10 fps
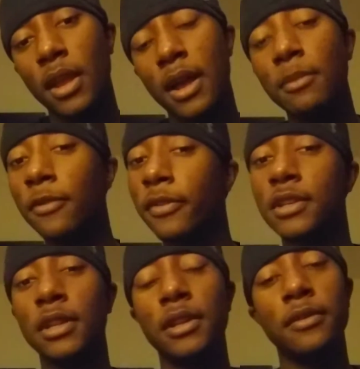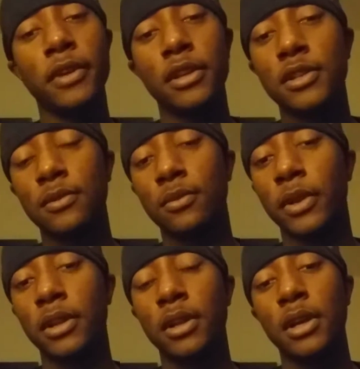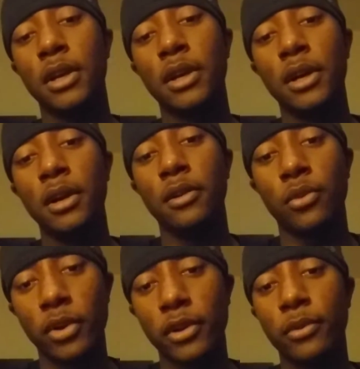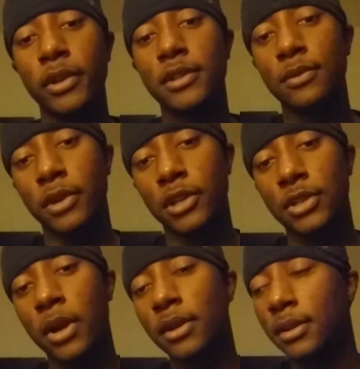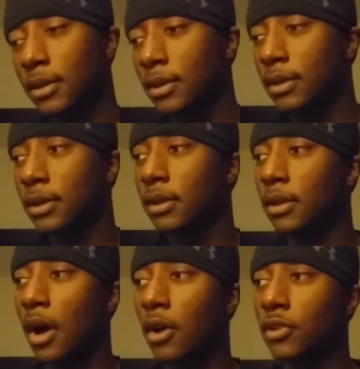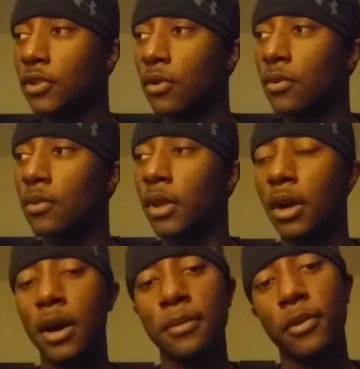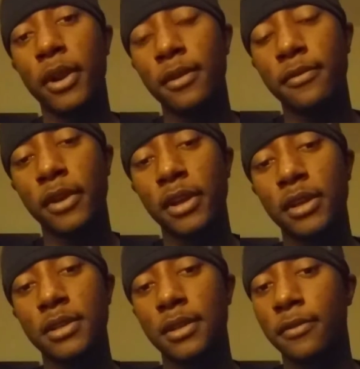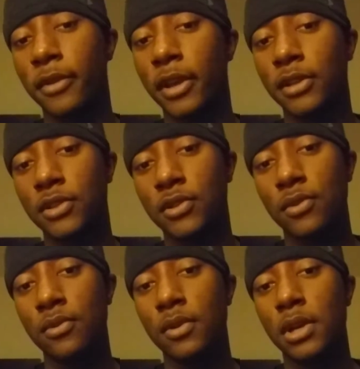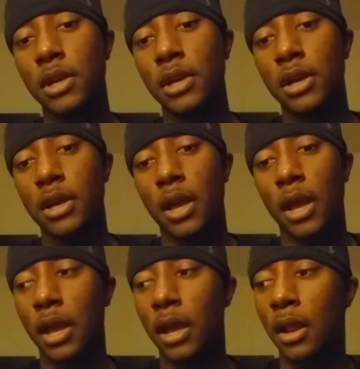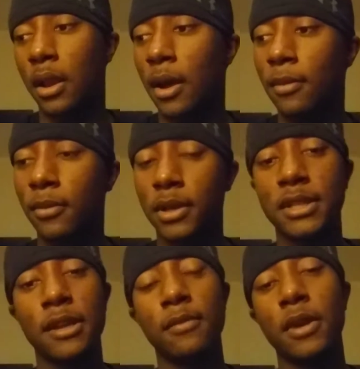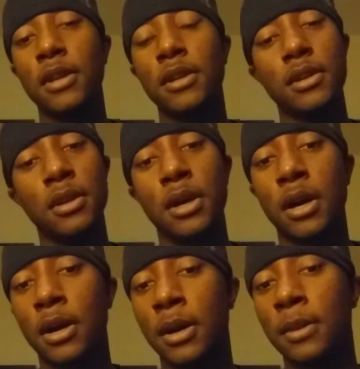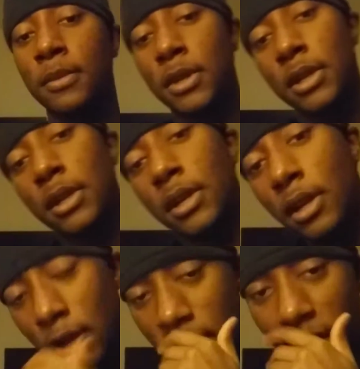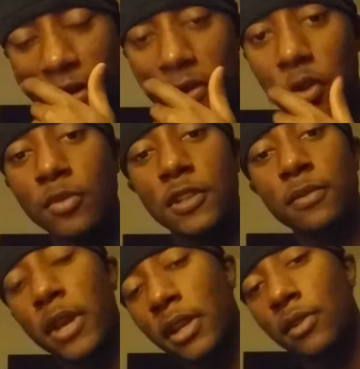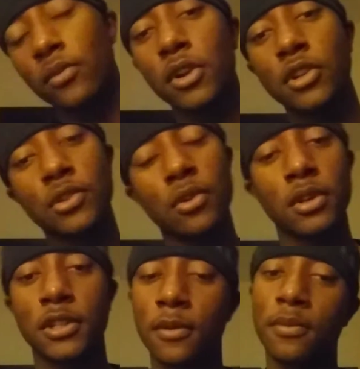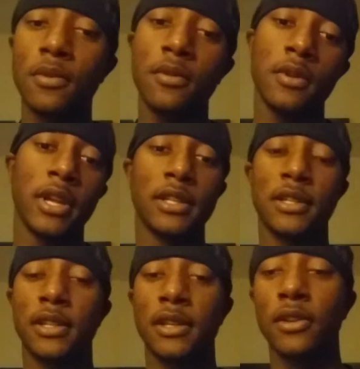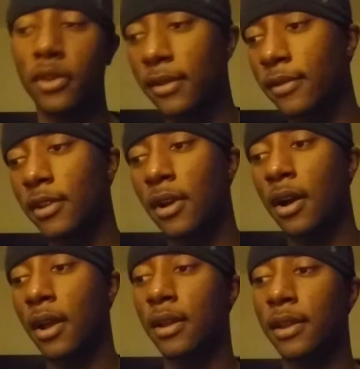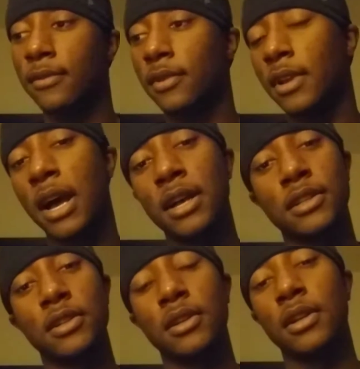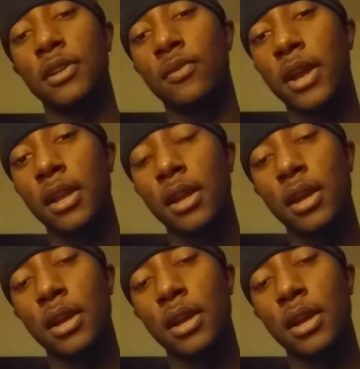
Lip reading: officially finished with the 3 weeks with a trainer. Also, the upgrade phase, the phase 2, and now I'm with a teammate. And so I'm just make it real short and simple, and just give you guys to direct.